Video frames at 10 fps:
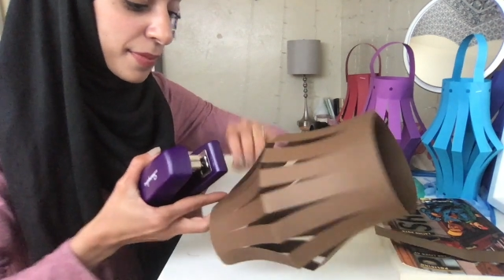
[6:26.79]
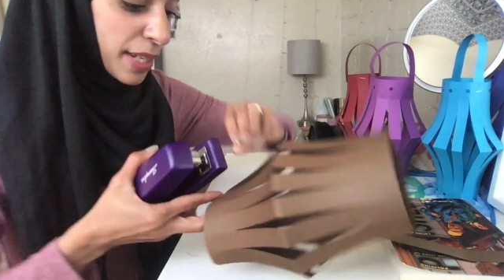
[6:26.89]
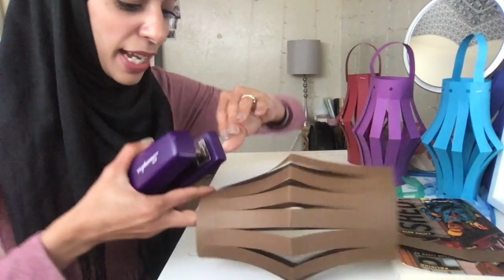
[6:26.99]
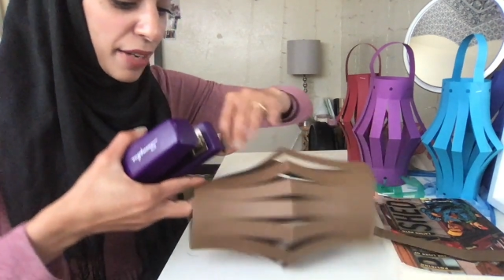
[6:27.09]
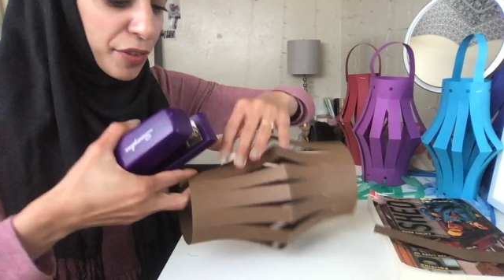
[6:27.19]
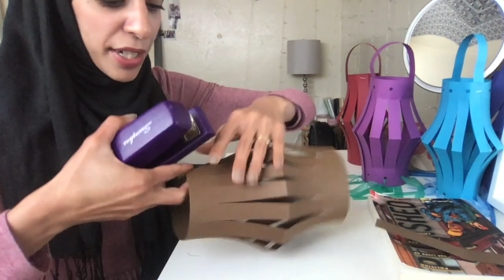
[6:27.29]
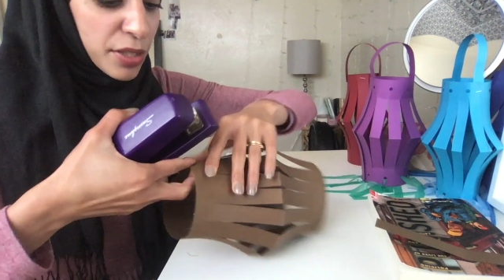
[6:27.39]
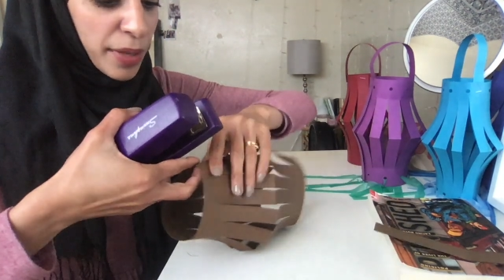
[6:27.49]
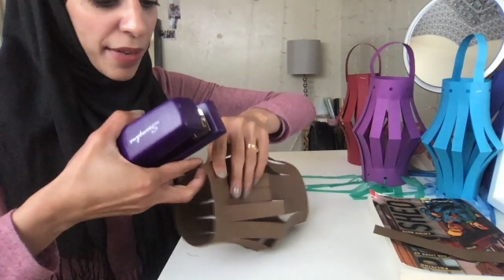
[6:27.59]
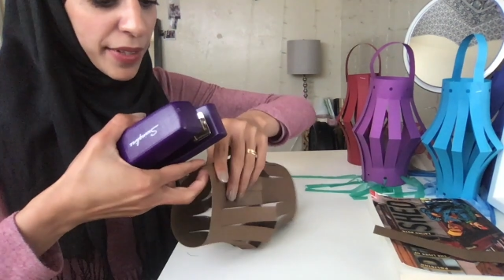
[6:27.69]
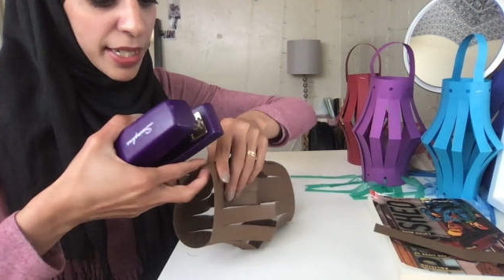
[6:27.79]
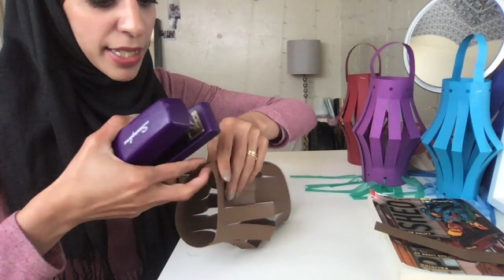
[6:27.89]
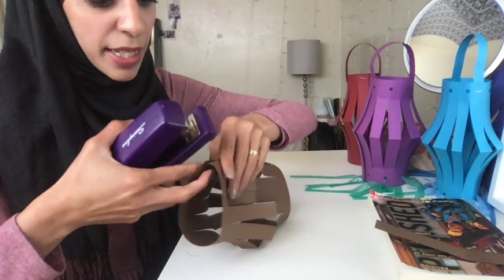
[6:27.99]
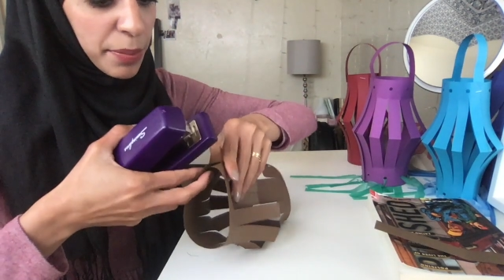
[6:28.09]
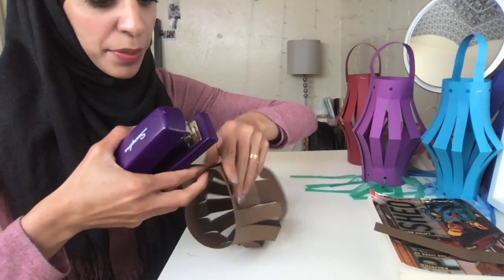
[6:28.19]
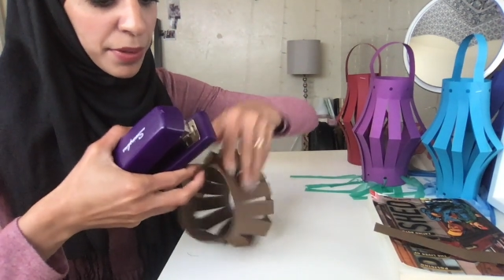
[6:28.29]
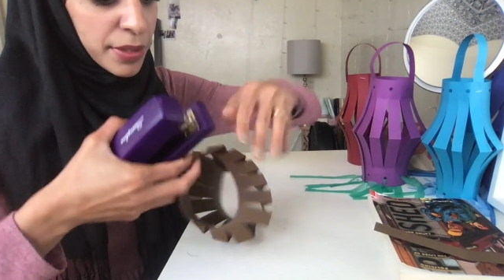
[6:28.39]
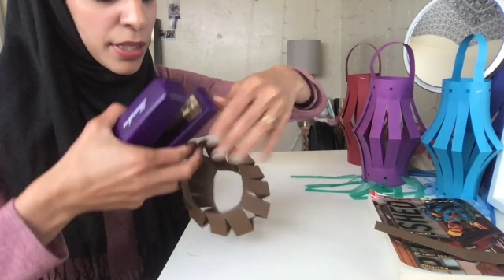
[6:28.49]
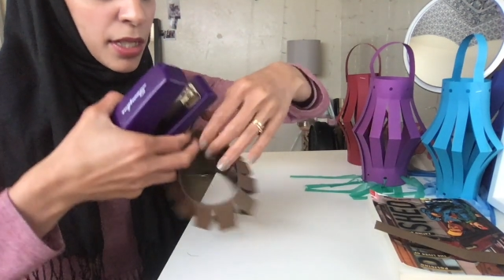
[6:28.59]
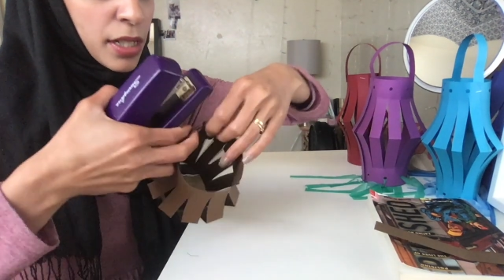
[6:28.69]
And if you guys don't have any staples,
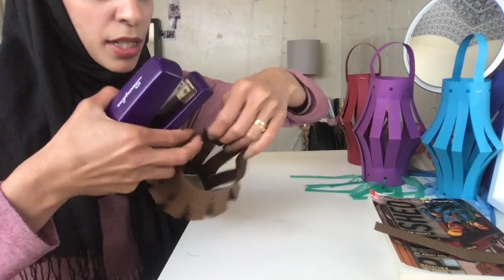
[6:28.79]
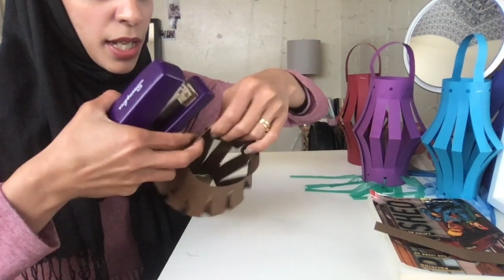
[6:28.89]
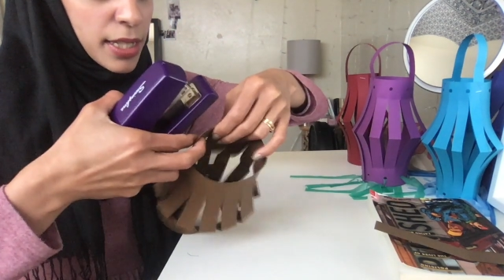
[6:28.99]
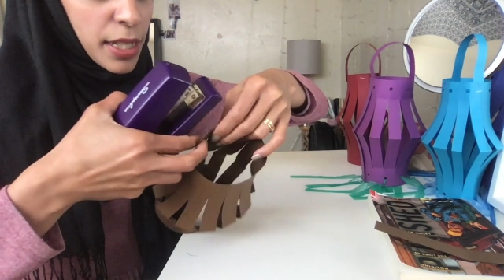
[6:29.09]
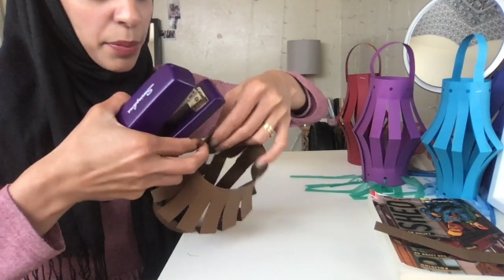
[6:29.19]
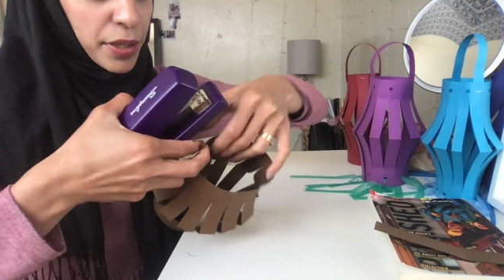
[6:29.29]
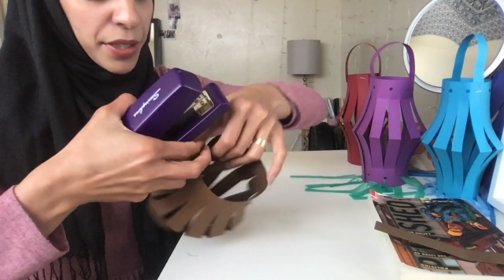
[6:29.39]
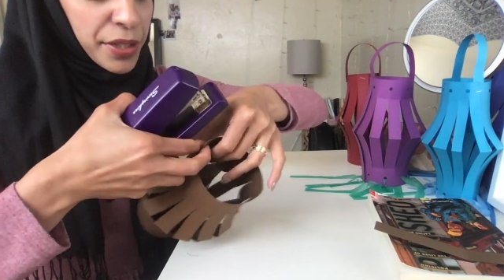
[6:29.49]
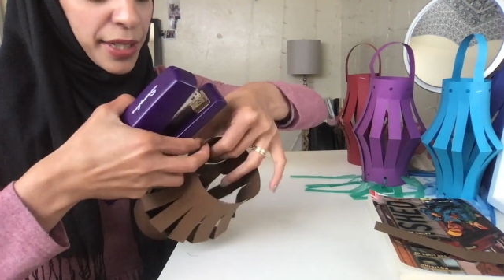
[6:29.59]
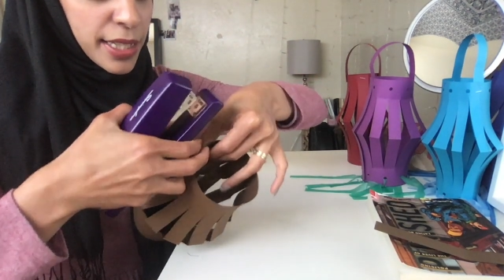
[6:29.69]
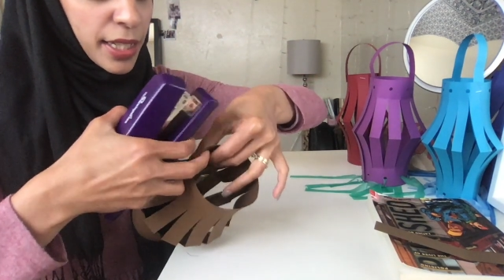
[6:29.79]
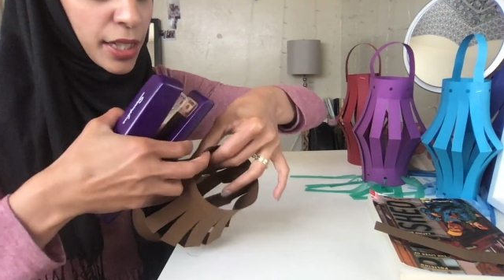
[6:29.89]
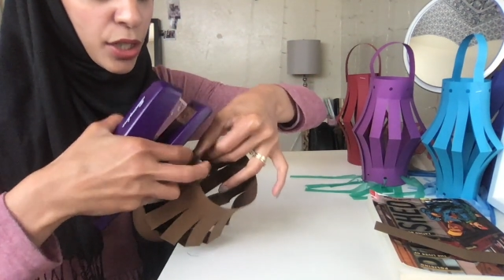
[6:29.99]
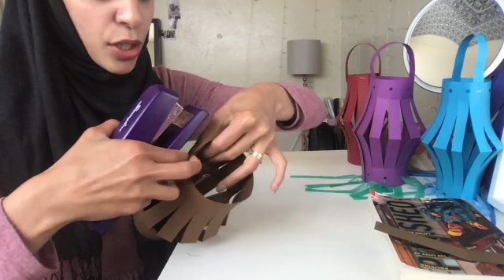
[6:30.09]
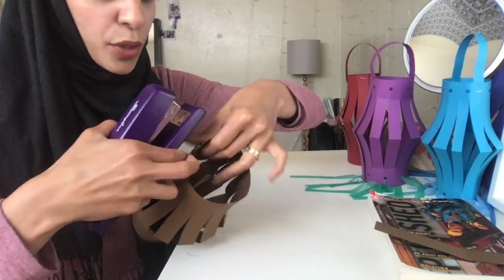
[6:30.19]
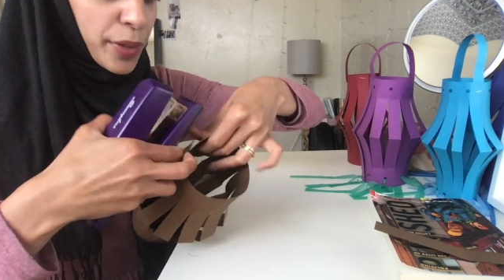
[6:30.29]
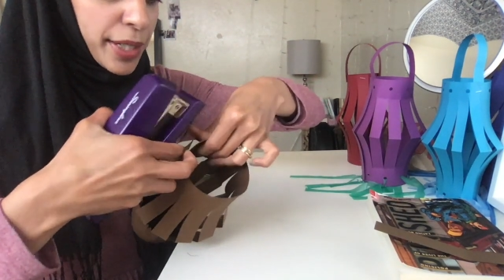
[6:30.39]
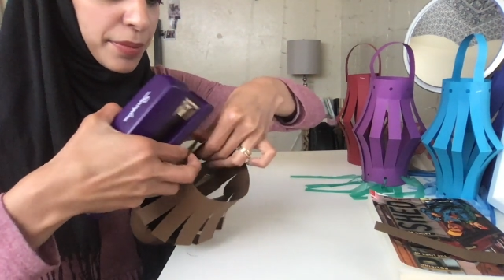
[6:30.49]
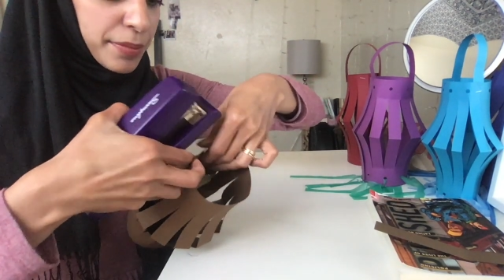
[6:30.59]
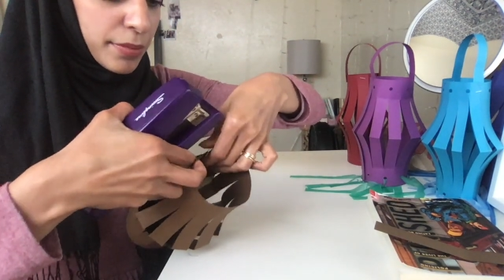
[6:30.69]
a stapler, you guys can glue
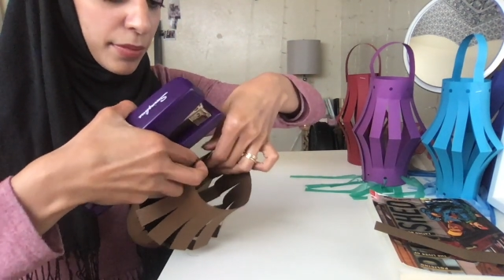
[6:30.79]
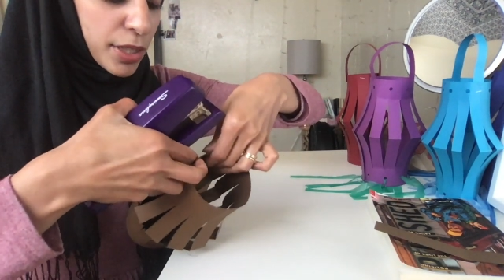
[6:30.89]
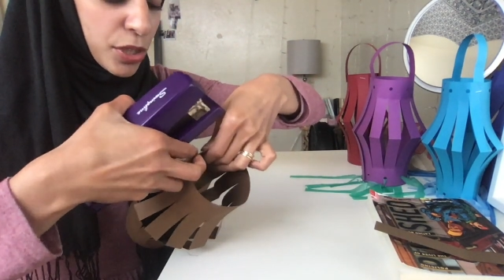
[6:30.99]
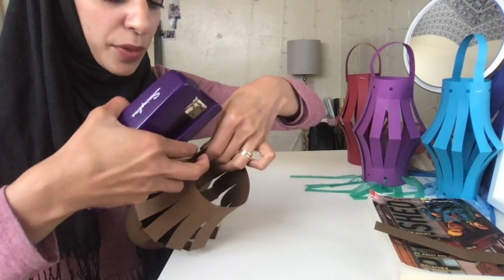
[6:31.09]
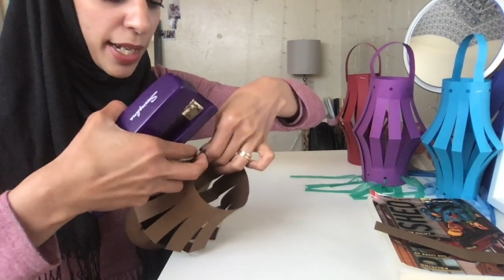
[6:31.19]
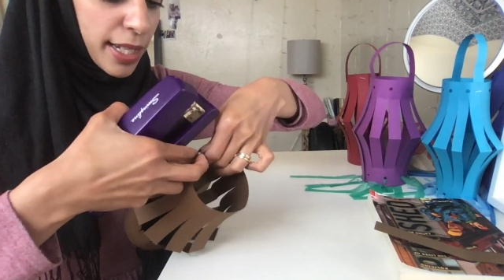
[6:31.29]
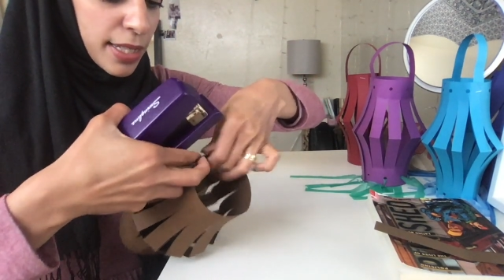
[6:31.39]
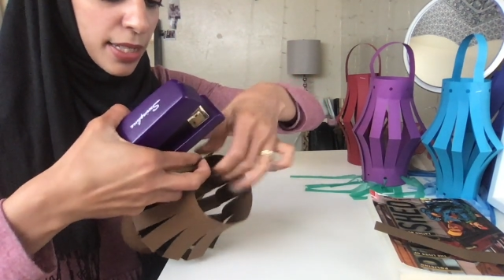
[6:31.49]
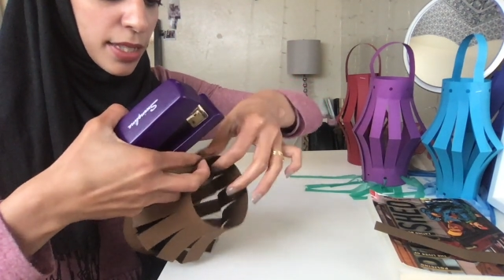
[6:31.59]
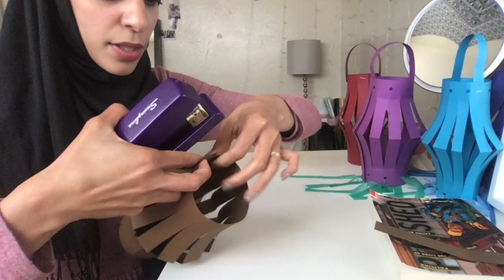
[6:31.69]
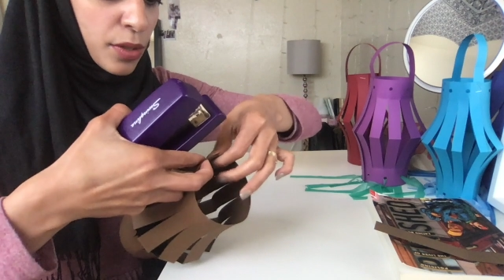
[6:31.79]
it, the two ends,